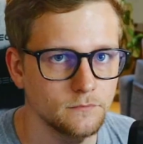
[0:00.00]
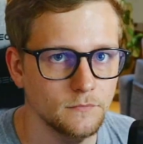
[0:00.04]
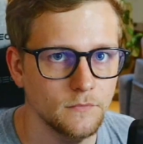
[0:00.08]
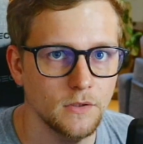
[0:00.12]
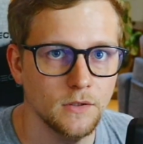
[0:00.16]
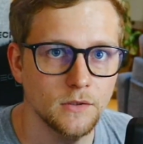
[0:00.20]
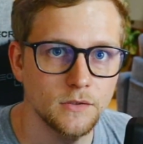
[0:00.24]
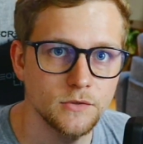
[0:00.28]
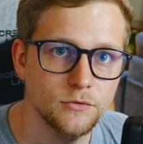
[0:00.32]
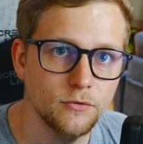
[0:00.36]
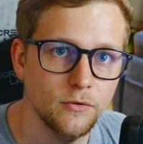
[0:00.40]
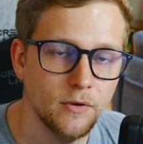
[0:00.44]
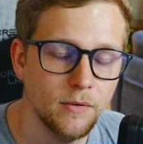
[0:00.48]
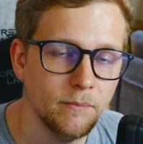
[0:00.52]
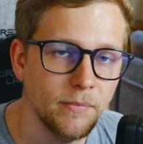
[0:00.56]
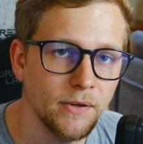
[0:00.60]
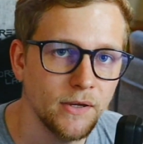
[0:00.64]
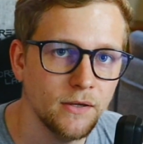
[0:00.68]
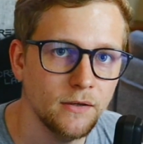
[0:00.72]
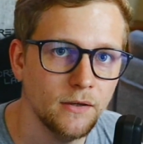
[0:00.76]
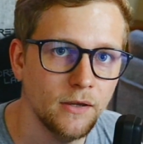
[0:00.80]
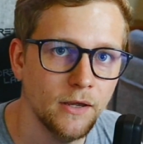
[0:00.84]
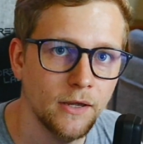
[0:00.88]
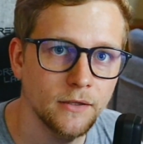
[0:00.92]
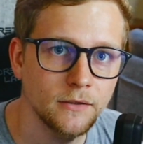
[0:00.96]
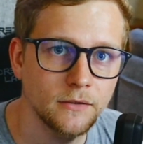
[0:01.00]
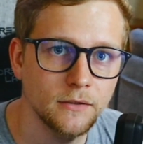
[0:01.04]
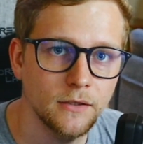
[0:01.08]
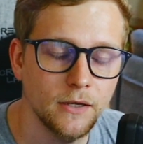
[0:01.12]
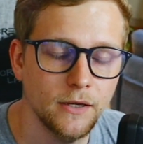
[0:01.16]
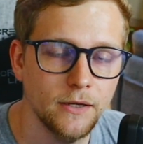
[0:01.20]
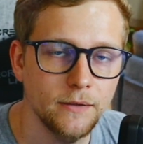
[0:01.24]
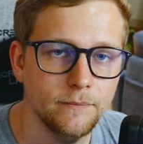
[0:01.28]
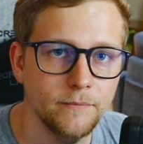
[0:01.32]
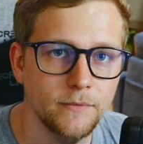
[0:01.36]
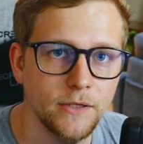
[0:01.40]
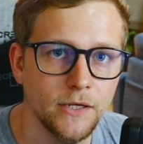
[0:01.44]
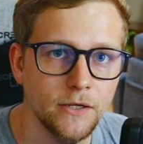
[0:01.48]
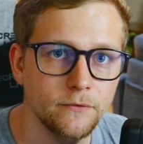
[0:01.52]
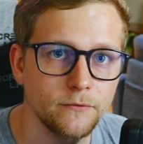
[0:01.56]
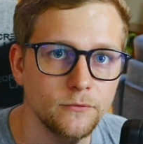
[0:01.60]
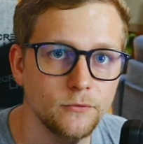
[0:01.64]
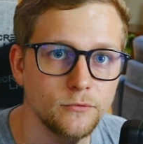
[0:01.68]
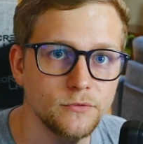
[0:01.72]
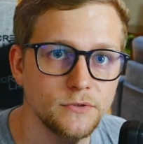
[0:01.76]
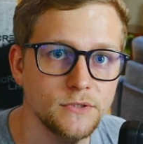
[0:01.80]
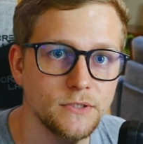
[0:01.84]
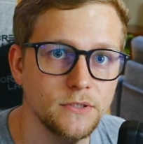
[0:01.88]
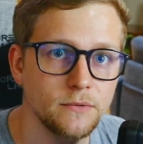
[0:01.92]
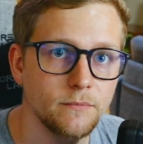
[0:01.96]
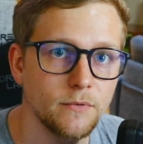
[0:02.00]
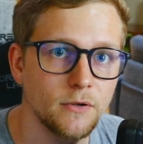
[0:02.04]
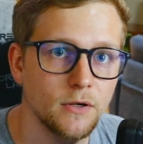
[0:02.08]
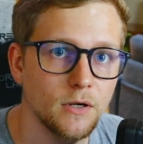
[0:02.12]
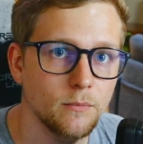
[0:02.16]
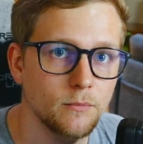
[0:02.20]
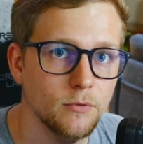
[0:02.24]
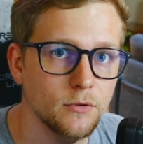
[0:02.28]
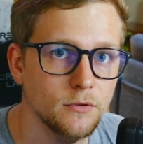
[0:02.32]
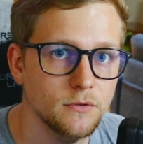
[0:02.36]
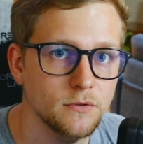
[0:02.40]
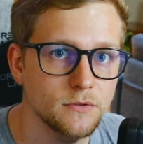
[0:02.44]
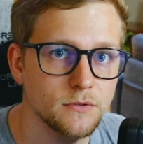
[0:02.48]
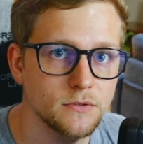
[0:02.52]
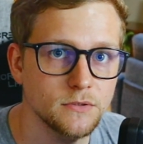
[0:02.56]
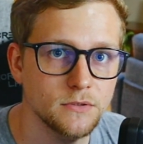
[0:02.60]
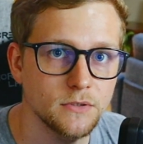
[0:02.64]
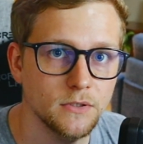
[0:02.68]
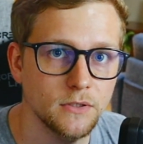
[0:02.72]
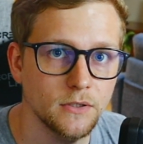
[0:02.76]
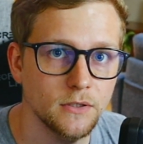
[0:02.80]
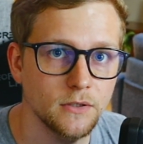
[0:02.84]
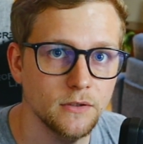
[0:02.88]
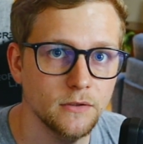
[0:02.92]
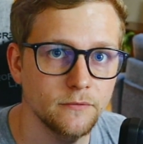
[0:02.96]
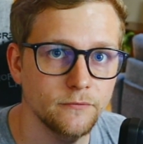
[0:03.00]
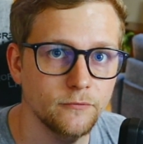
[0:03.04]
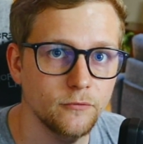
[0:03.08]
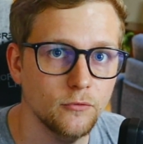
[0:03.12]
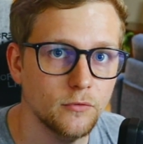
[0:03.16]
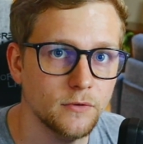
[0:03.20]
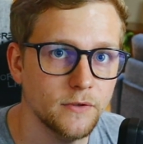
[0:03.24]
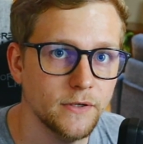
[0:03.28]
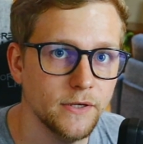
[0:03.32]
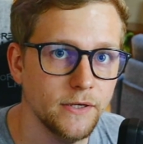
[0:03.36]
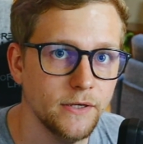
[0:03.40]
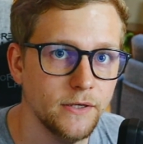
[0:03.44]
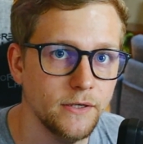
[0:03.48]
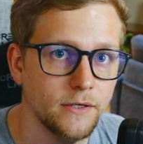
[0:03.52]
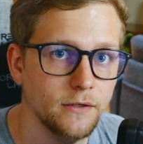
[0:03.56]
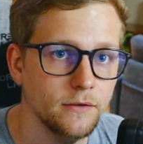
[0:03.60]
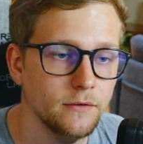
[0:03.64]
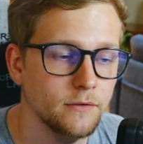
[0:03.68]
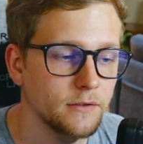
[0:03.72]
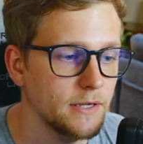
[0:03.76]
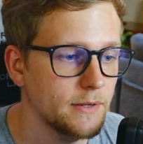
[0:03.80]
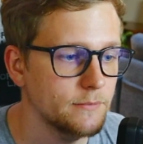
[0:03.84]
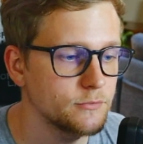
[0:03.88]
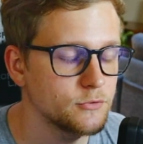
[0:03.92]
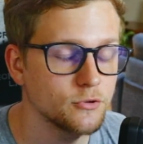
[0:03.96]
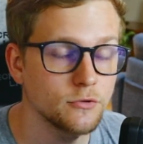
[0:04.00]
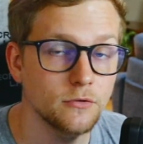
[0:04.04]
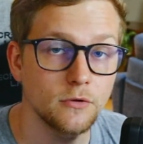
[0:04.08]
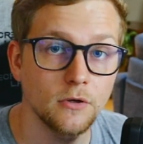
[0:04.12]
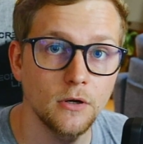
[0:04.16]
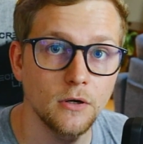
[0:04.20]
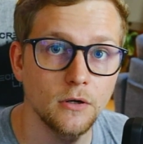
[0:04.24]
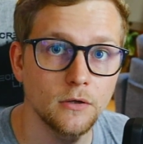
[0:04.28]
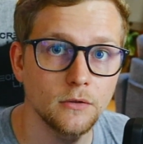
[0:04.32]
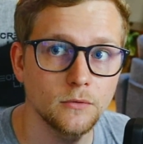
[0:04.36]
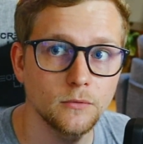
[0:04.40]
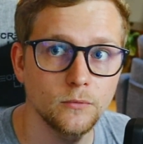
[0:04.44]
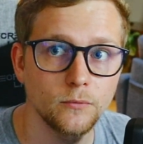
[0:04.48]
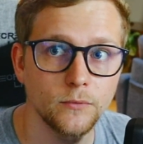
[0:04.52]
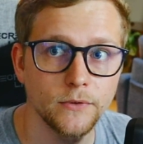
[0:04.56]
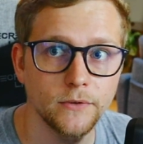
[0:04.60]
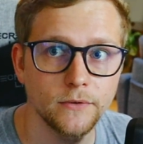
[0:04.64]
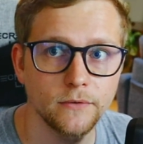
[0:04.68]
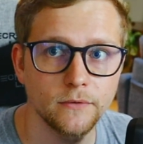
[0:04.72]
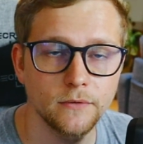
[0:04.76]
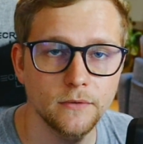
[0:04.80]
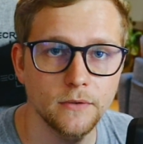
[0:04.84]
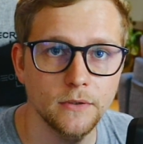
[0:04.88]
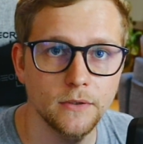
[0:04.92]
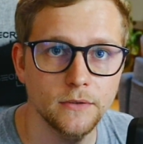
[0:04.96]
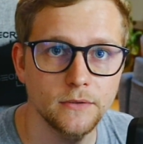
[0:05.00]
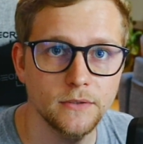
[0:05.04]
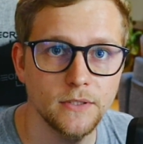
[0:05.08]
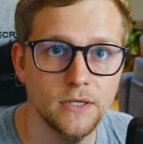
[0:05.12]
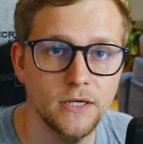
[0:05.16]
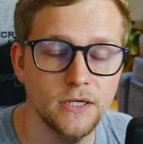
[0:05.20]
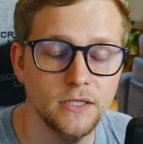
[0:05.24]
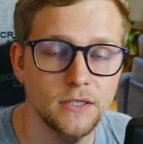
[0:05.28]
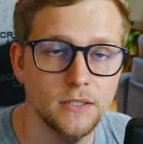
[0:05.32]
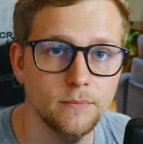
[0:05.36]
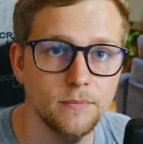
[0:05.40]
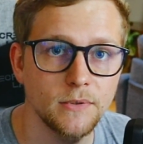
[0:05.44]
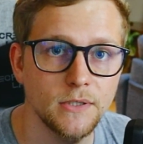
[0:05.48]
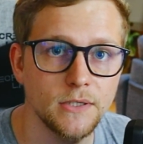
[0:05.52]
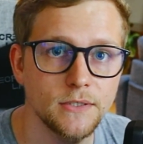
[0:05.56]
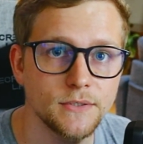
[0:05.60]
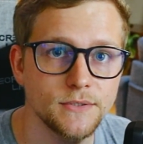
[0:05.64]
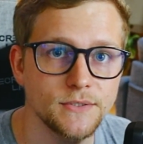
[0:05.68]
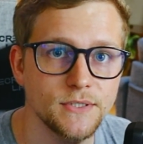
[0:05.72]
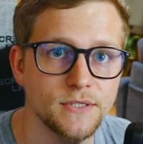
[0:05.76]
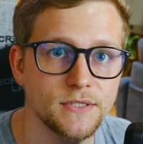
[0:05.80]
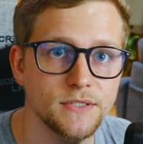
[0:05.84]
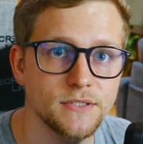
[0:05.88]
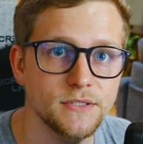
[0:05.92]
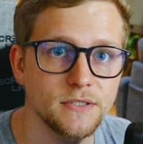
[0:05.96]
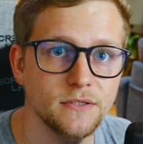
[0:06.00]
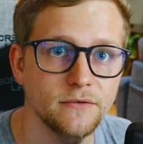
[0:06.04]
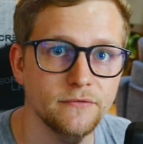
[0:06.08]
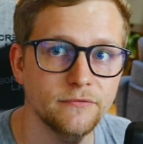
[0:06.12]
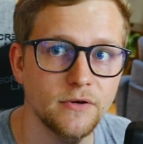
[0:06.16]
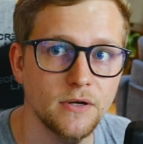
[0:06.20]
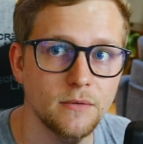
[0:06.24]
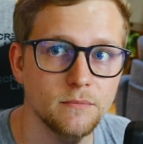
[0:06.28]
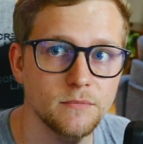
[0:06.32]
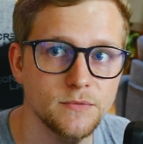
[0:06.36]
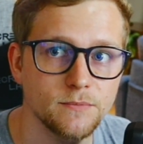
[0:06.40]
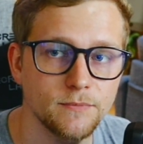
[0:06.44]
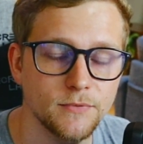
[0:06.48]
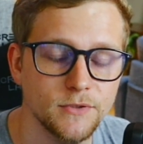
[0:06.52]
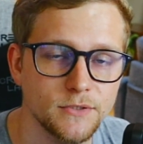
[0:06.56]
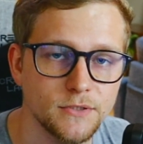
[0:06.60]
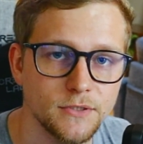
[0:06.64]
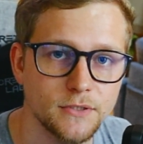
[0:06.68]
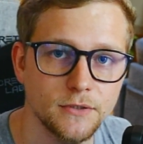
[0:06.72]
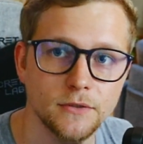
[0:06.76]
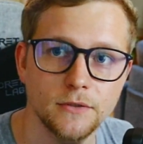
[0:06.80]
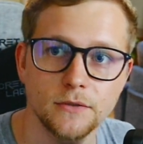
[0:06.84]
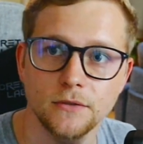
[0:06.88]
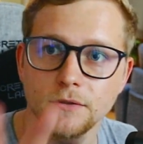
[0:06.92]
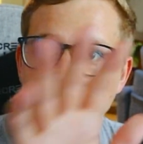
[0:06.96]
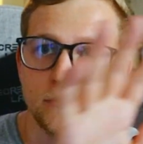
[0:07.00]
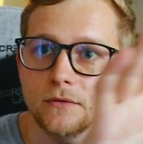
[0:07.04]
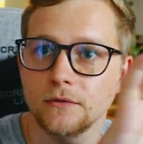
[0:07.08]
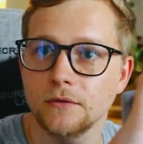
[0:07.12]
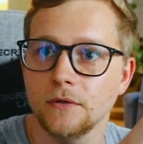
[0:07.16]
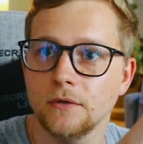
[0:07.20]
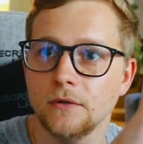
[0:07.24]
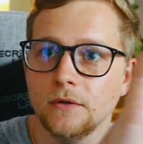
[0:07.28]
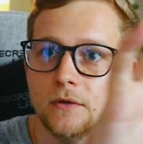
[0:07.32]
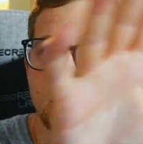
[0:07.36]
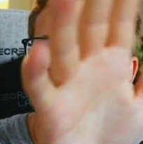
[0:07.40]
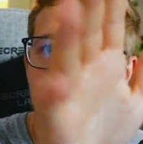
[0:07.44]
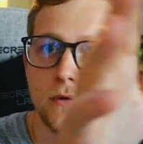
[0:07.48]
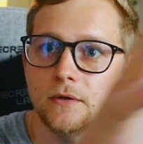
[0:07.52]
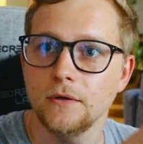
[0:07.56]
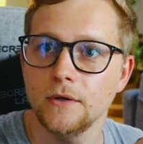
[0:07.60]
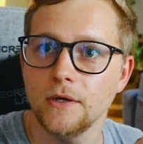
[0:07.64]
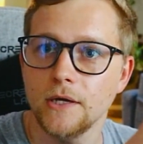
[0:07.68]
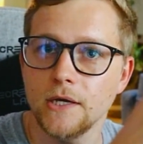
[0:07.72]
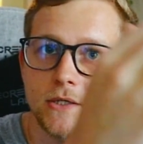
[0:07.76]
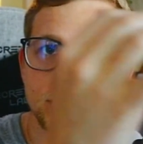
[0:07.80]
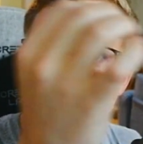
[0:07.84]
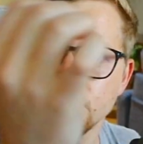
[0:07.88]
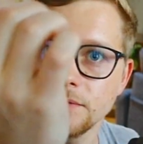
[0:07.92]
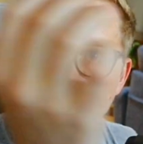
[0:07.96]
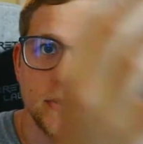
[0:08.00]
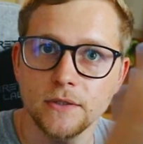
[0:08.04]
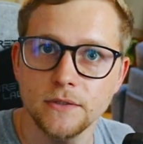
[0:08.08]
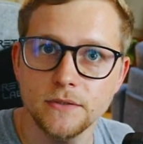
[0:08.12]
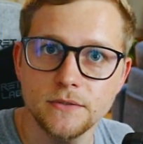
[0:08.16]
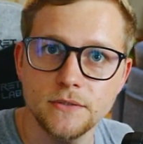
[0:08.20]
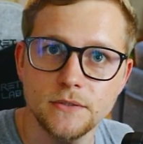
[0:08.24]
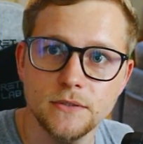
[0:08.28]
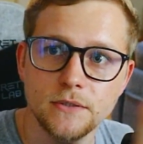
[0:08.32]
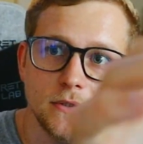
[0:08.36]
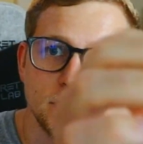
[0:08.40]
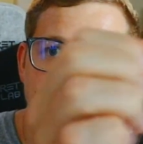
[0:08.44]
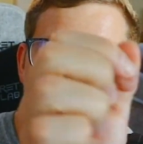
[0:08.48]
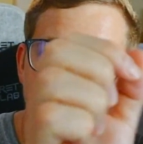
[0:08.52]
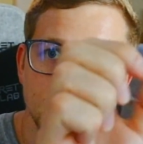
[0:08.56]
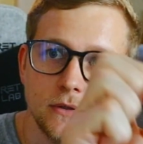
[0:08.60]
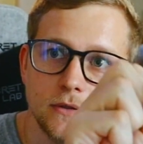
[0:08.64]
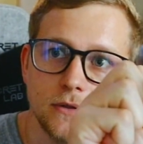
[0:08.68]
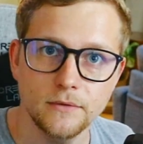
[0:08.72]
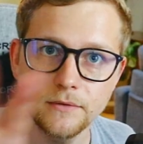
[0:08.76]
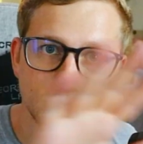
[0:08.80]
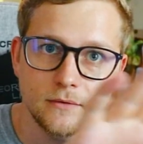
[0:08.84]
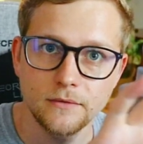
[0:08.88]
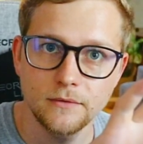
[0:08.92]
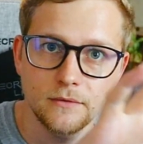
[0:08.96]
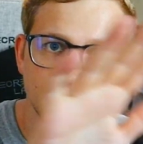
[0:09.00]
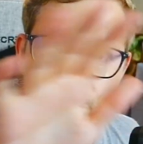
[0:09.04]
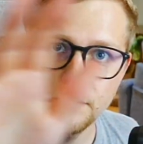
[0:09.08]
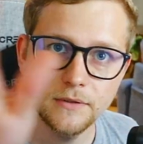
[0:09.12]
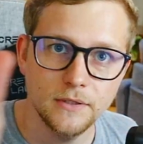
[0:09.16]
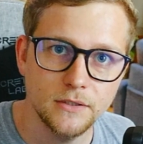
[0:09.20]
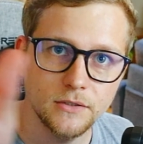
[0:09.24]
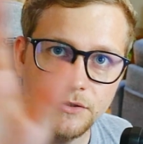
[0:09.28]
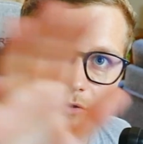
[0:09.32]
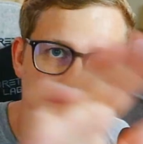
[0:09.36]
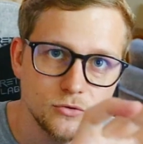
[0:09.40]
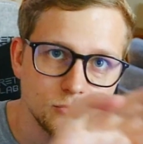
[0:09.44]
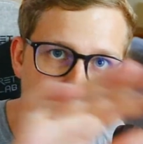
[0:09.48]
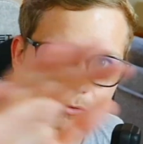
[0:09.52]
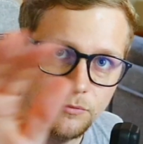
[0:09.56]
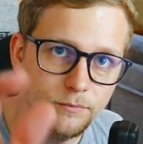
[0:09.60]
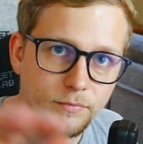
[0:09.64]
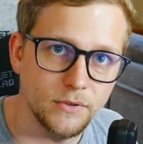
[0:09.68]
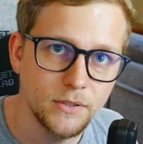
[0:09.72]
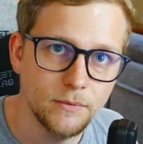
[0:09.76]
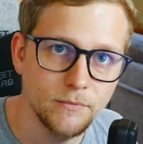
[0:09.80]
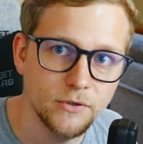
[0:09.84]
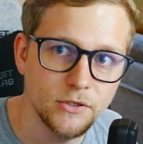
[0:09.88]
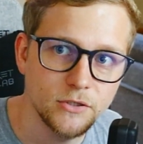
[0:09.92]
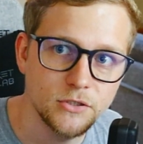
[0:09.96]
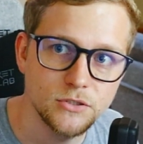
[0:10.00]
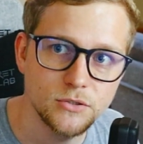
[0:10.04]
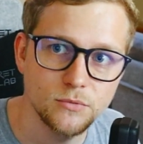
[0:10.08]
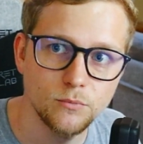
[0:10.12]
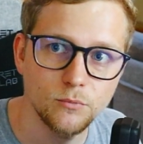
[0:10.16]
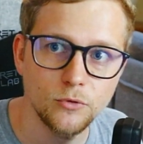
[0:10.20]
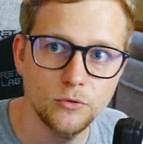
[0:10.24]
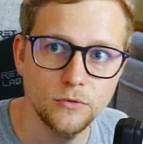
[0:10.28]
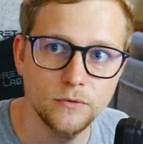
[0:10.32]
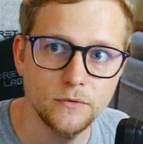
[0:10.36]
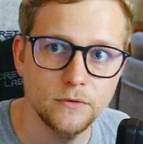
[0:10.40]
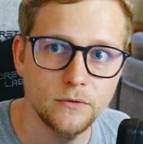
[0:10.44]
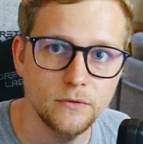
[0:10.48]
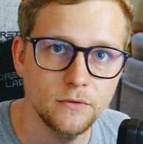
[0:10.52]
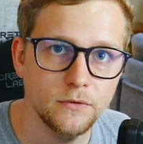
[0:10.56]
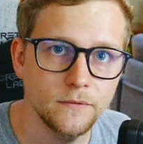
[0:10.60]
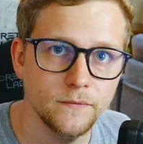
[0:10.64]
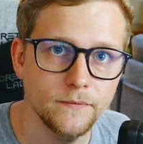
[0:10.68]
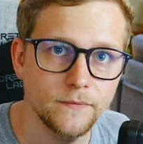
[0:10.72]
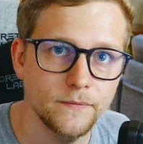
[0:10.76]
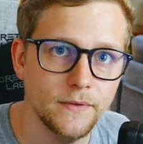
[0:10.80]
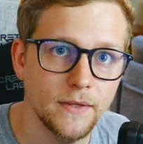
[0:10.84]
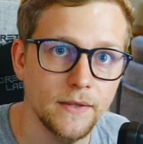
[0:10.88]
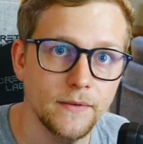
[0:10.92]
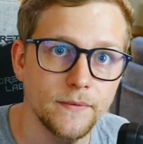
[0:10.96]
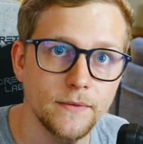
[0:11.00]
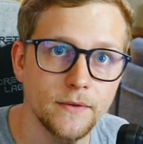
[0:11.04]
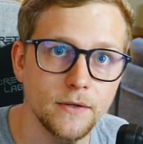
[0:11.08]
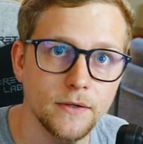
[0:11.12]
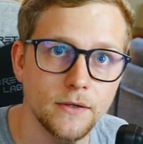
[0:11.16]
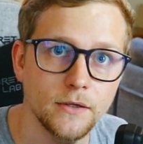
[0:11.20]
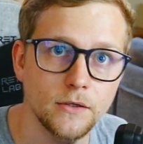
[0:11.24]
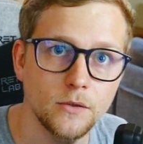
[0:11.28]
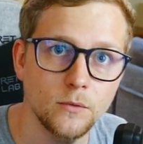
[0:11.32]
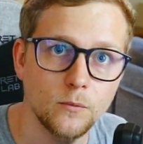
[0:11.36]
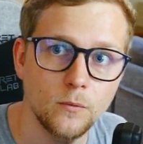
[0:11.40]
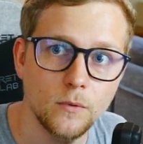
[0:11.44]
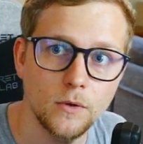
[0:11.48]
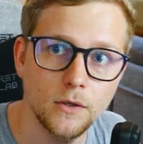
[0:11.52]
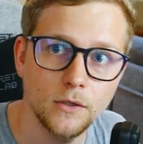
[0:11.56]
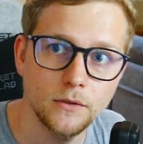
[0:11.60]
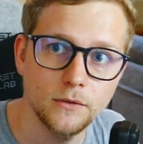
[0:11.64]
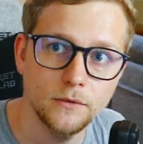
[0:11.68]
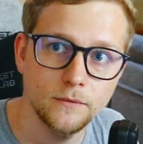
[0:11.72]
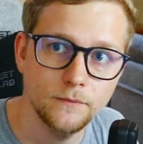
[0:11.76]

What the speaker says: So I'm back, and I'm now using Mirabox 4K capture card with 1080p 60 frames per second. As you can see, that should be much smoother than the other one,